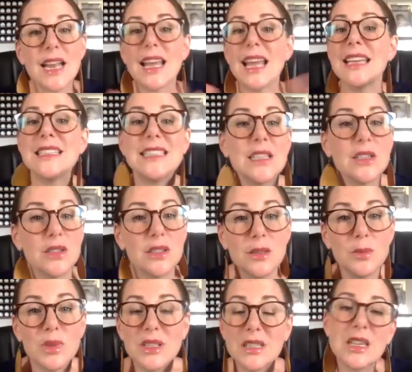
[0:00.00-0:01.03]

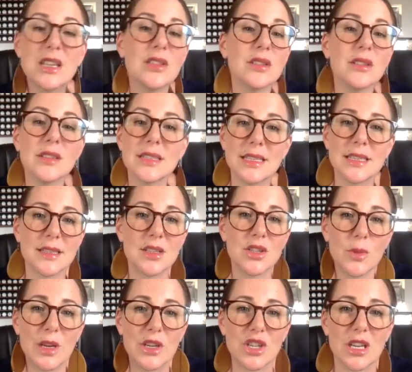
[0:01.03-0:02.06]
ideal, but neither is this
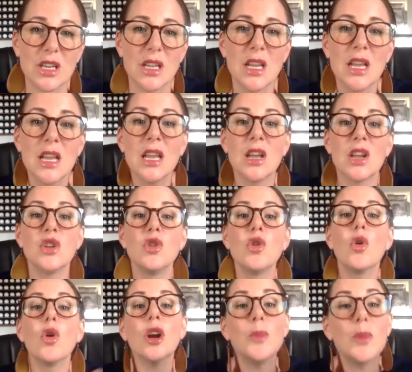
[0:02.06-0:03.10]
situation.
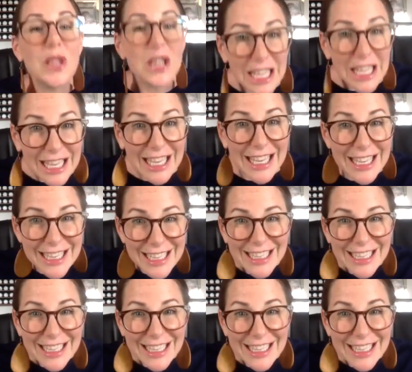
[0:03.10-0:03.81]
Normally